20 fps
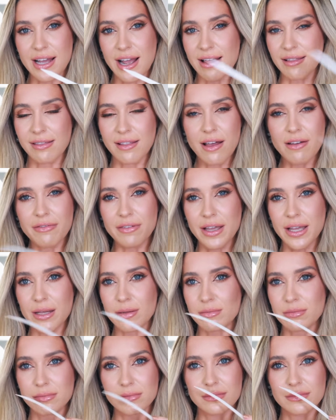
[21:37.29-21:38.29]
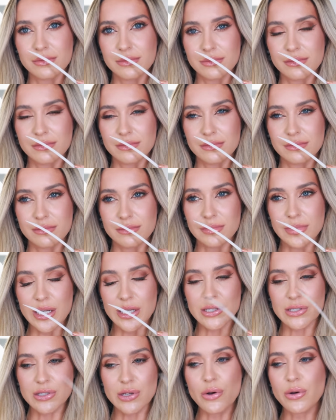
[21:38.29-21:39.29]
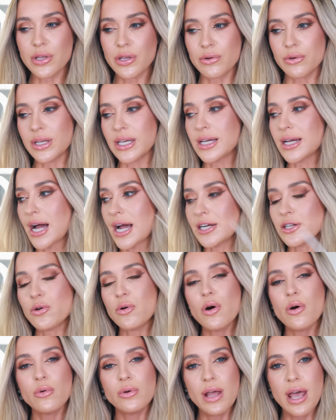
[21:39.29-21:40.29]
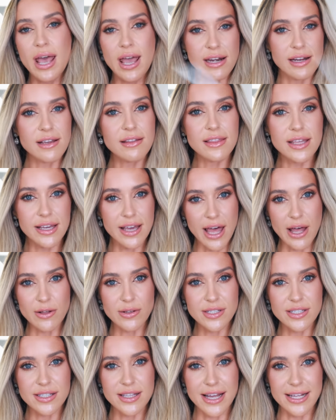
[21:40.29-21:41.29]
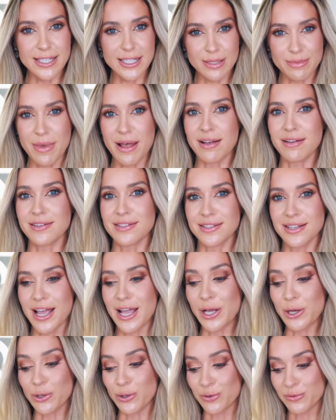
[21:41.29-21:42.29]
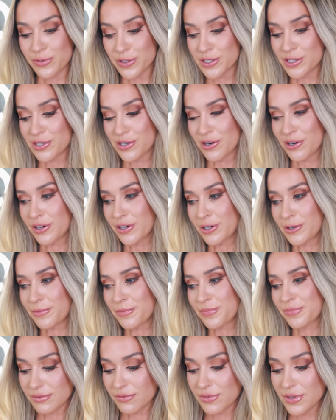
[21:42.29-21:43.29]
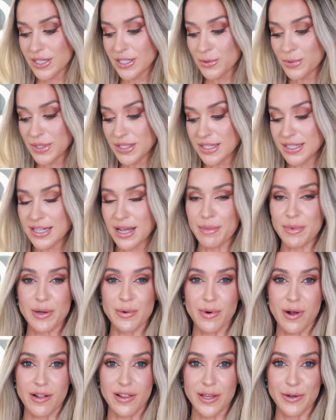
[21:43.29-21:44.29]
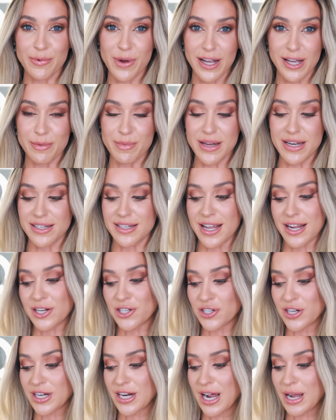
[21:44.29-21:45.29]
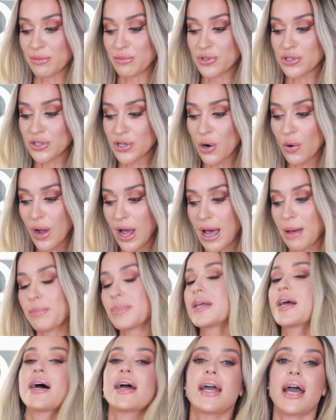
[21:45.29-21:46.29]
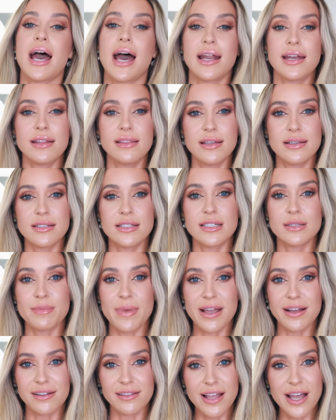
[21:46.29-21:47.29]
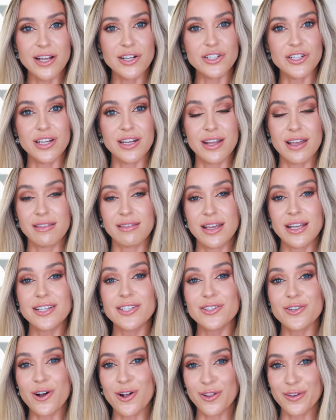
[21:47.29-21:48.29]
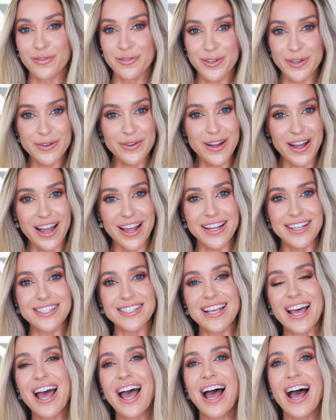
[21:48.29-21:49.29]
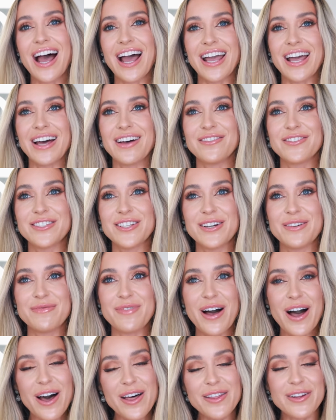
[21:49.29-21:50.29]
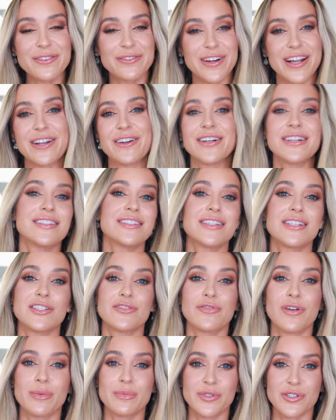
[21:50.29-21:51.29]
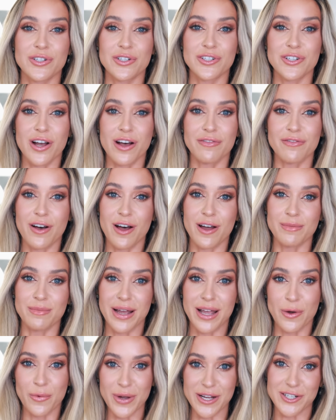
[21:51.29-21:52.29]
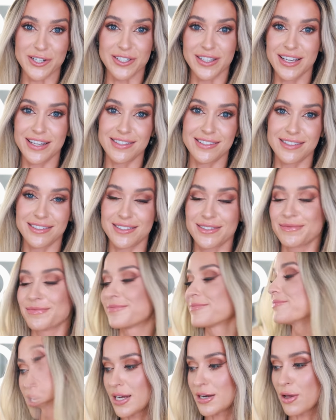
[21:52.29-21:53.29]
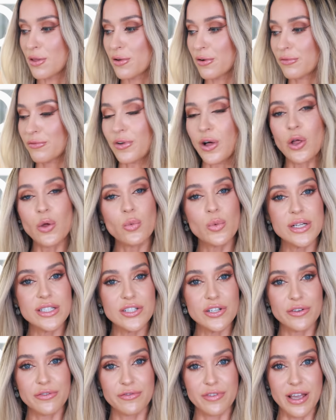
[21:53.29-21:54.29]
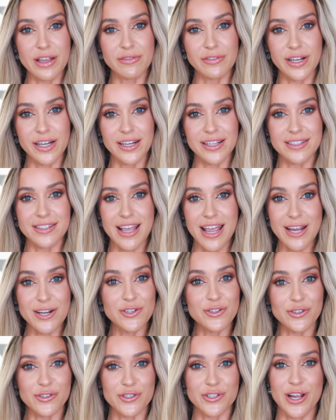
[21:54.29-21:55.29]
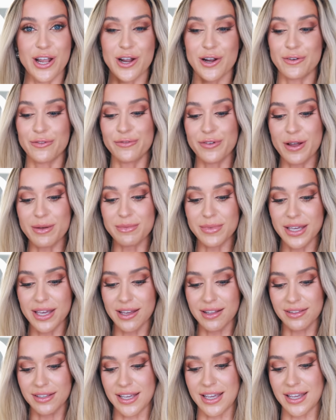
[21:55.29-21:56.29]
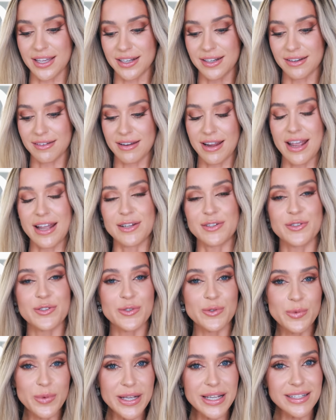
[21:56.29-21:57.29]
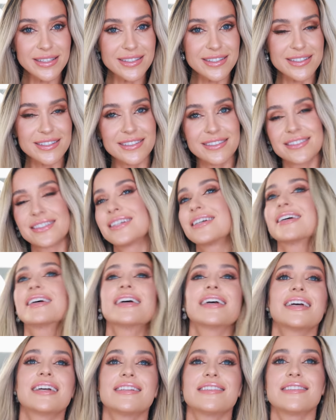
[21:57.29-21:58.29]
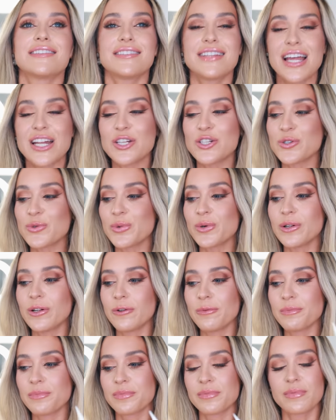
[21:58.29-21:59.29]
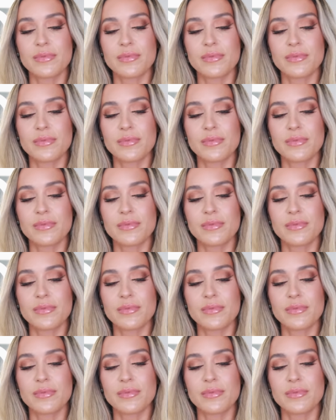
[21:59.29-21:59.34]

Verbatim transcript: I love it. It's so unique. I don't own anything else that smells like Ouverture. This was a Demi Rawling recommendation. I'm so happy I added this to my collection, and thanks to all of you guys, I have some other fragrances from Zerzhov on my wish list. Another fall-winter favorite is Angel Share from Killian. It's sweet, it's sensual.